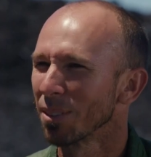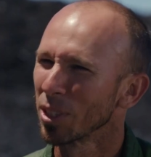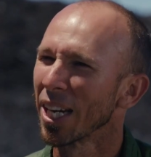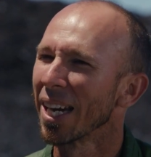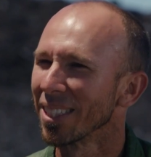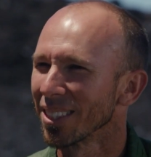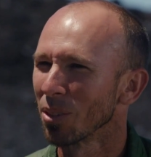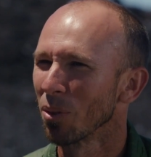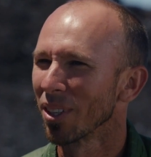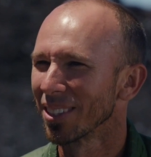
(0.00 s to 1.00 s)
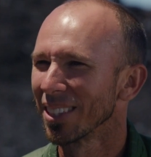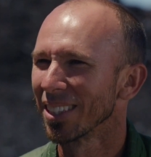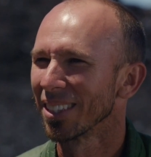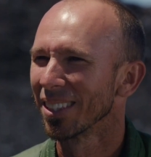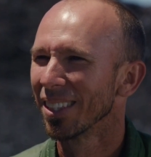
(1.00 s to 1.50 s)
some change and I want to see
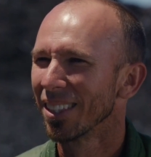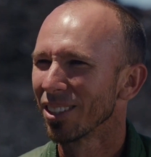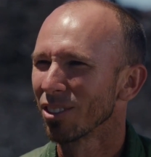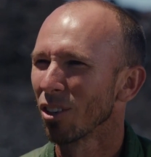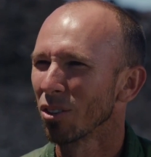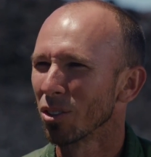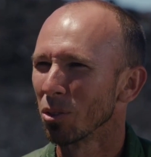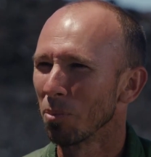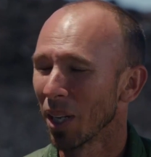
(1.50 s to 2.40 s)
it start to